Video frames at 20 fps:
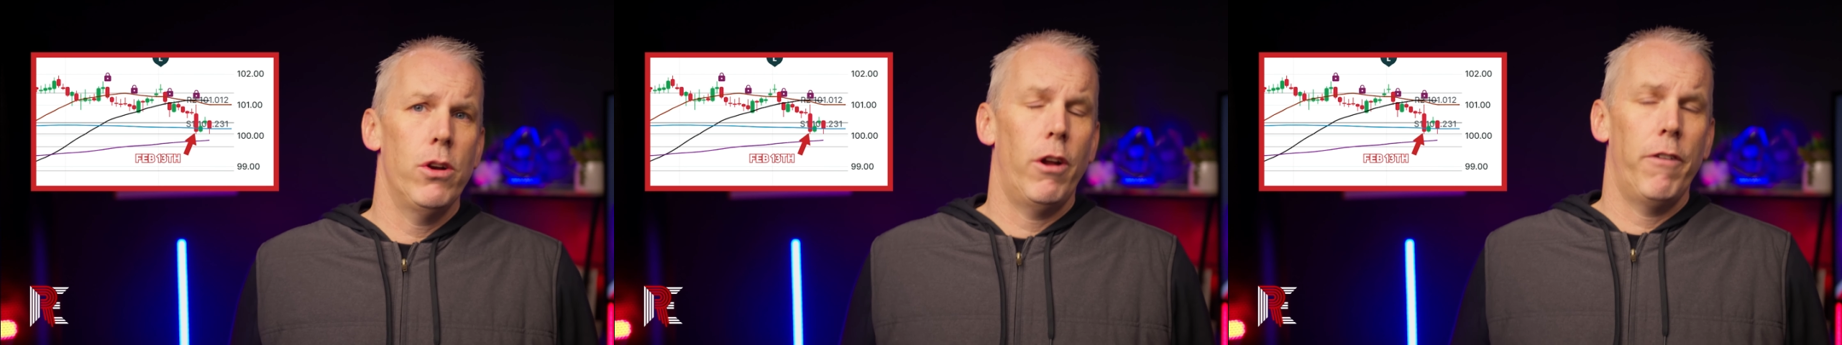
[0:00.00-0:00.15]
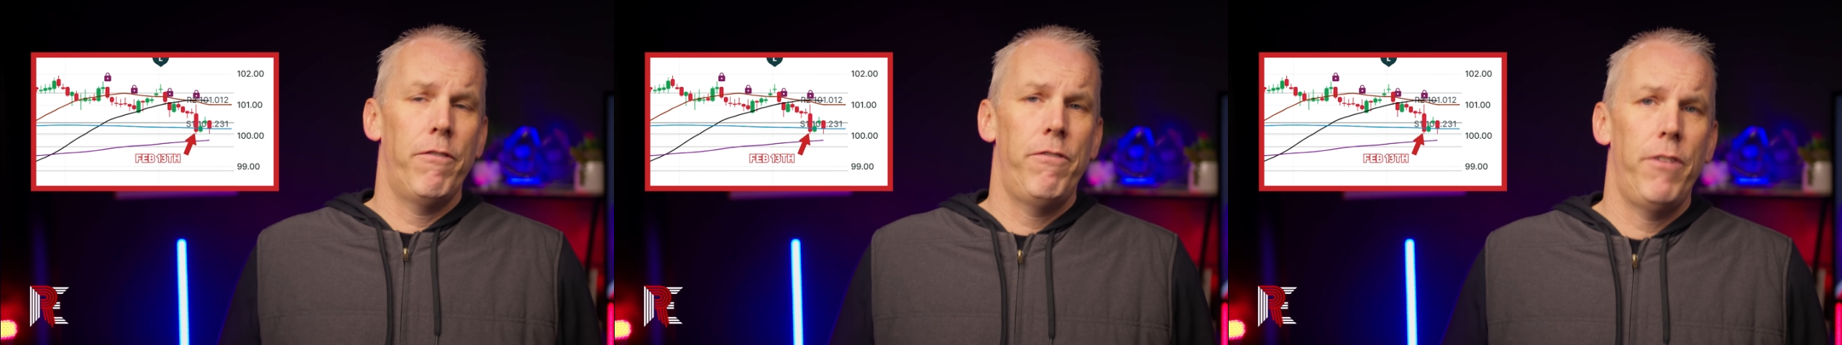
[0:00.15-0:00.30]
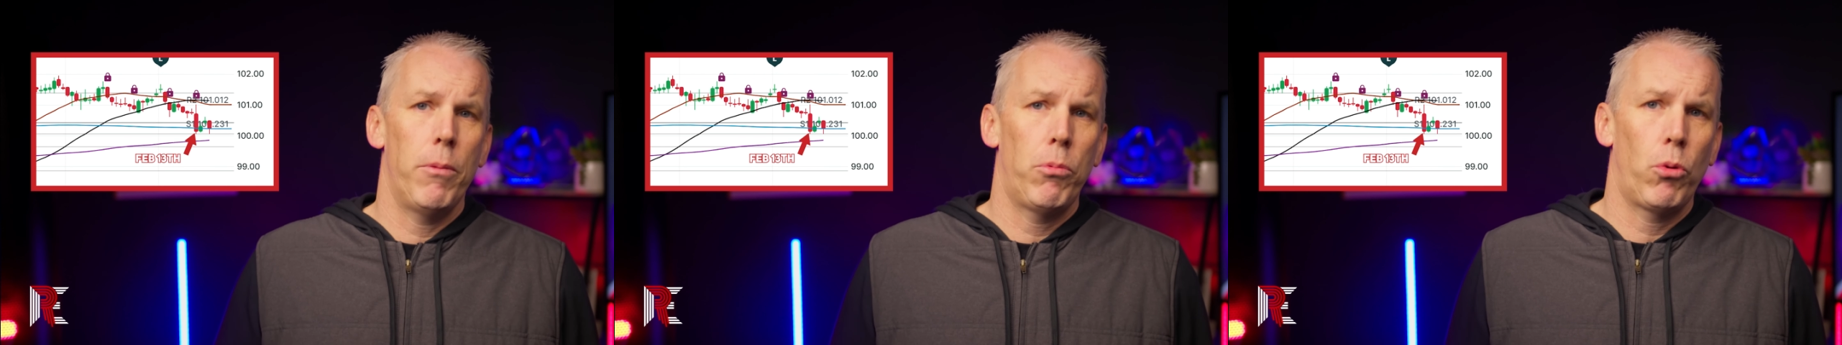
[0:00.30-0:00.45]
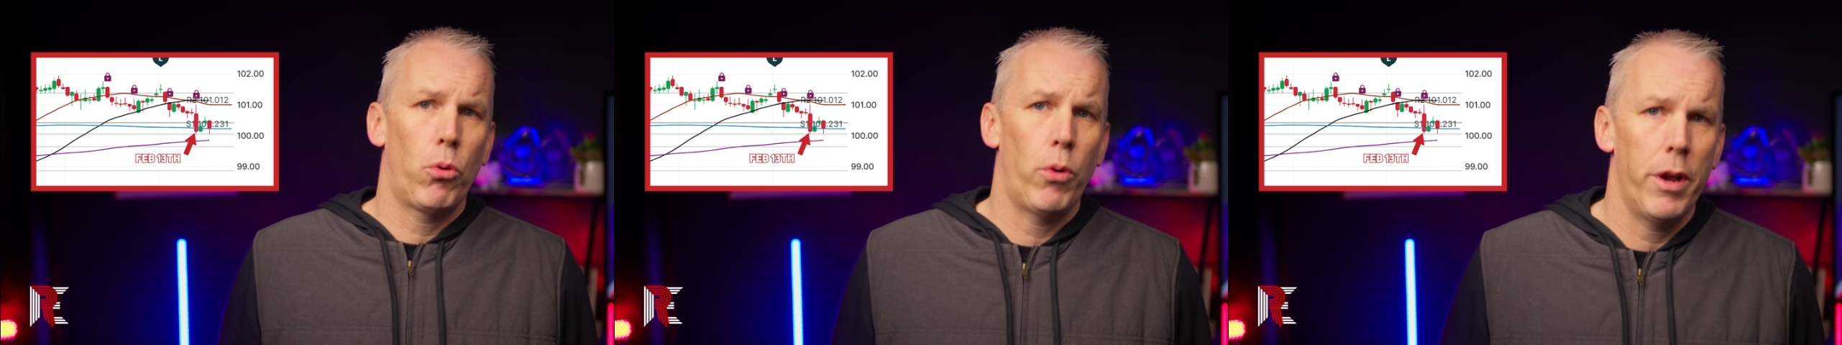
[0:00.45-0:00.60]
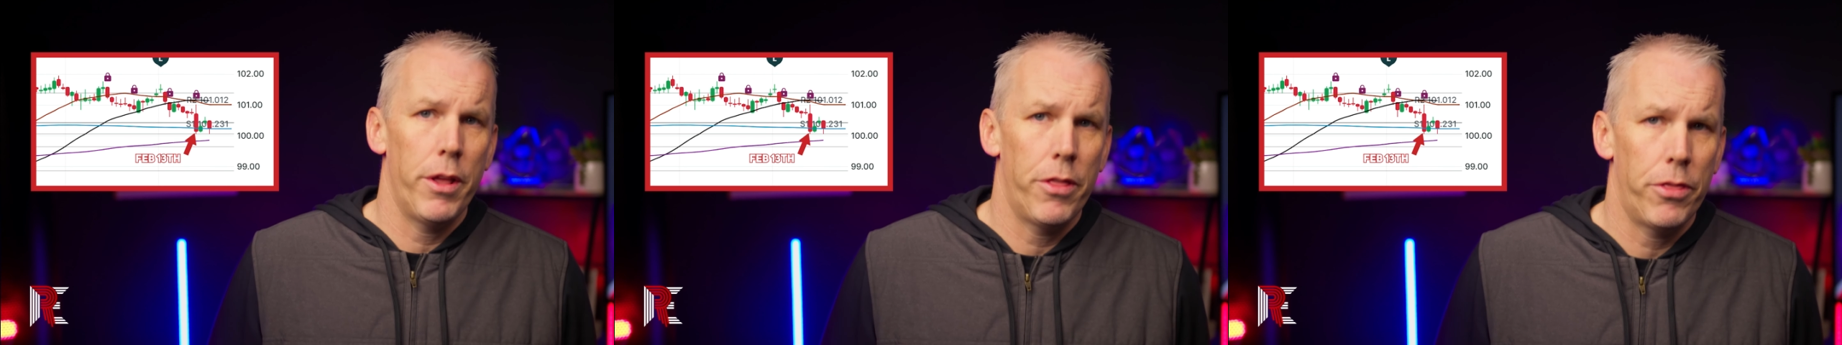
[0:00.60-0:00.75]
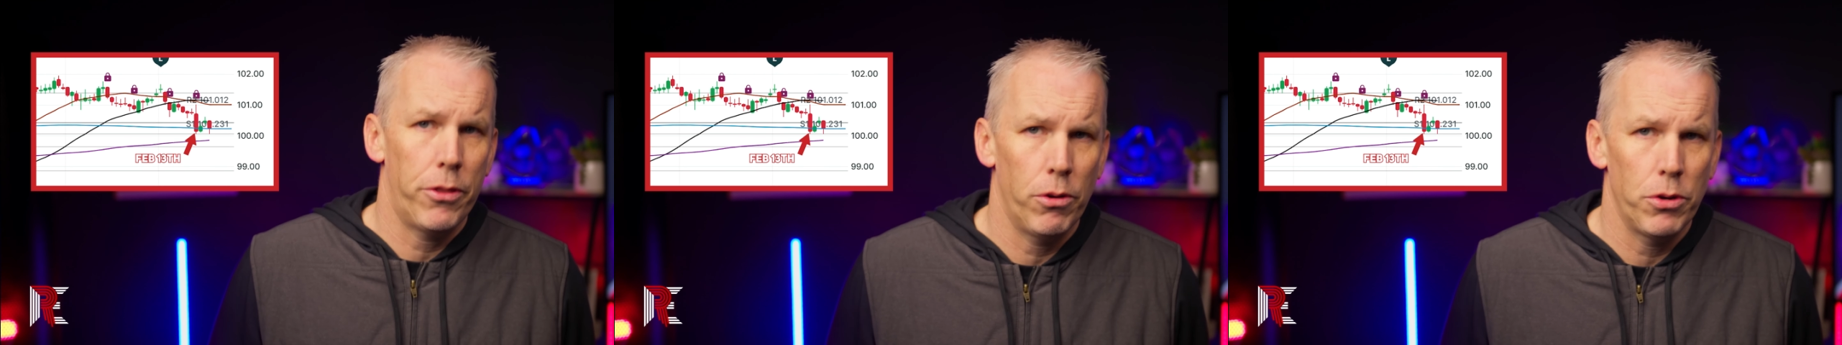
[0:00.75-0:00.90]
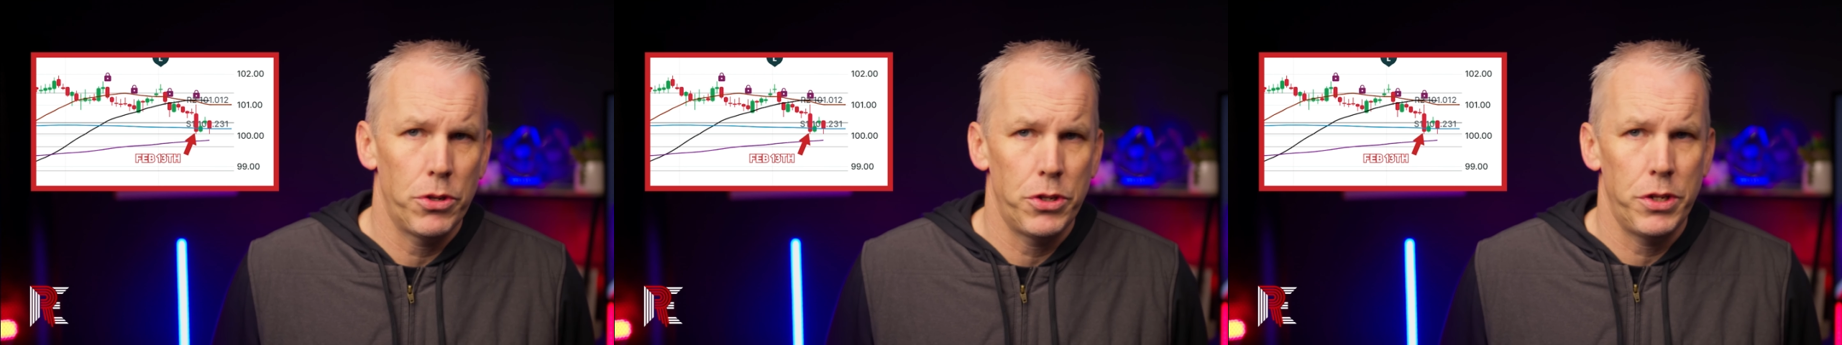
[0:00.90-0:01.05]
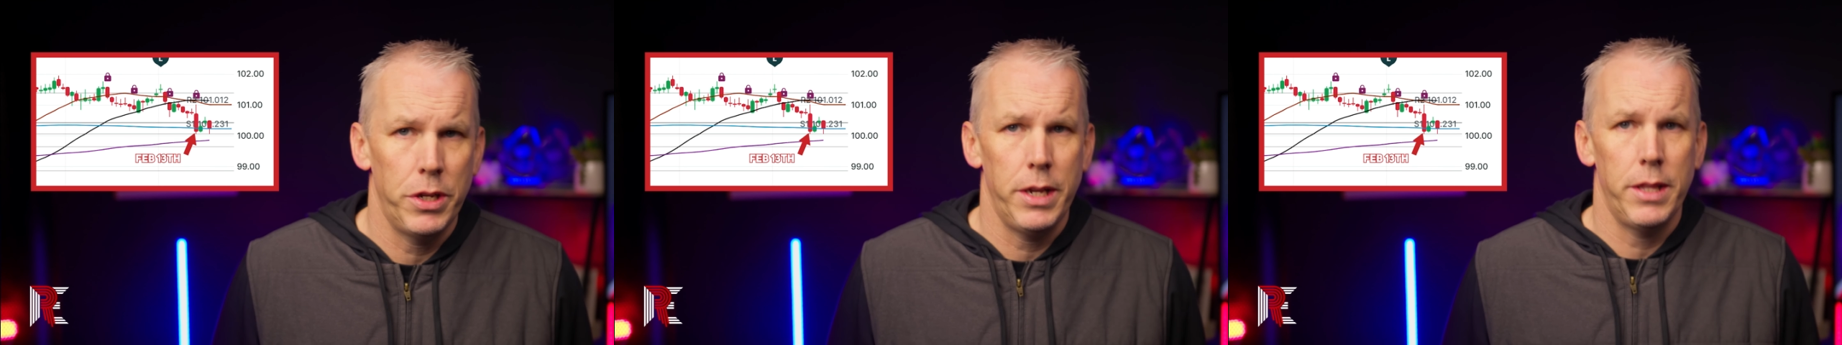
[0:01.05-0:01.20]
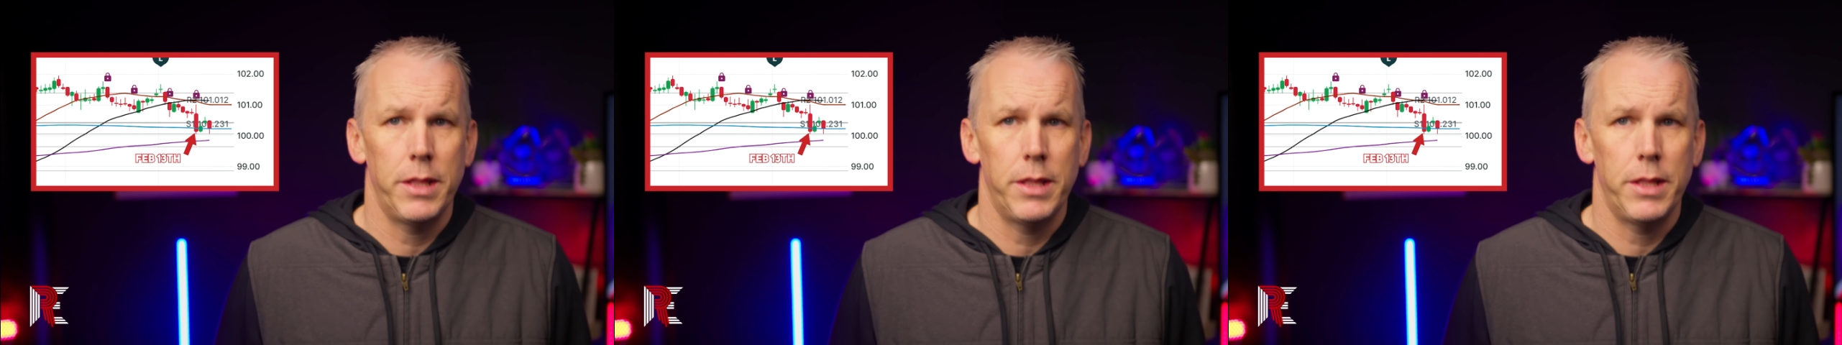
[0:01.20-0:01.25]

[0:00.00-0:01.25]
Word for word: on February 13th.